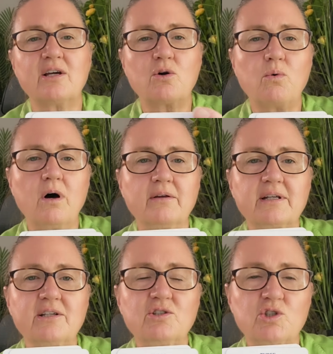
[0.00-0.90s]

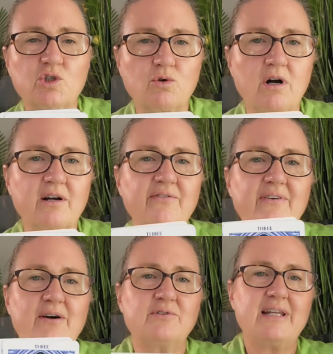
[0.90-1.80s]
Quality, strong
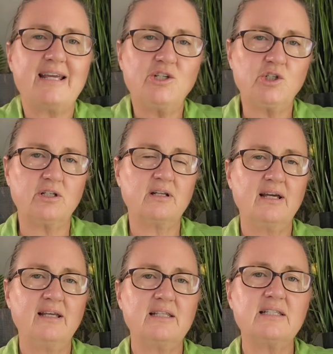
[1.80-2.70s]
foundation.
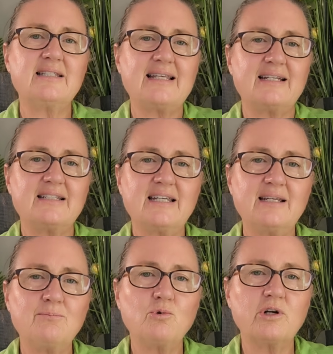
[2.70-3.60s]
This is that
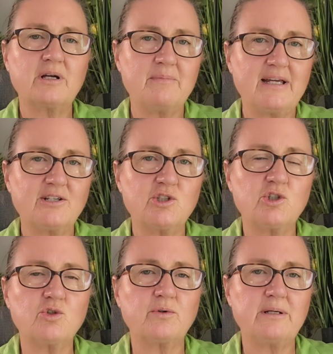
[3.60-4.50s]
teamwork makes the
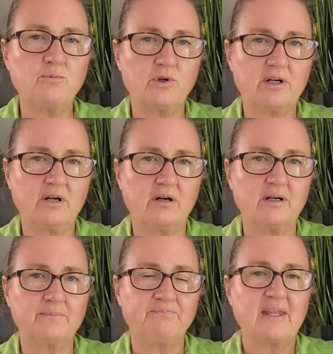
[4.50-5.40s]
dream work
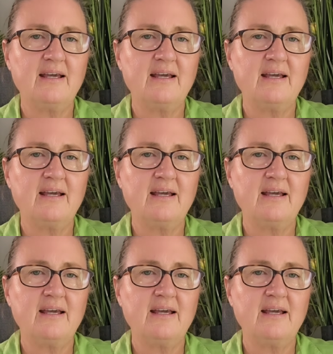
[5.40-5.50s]
card.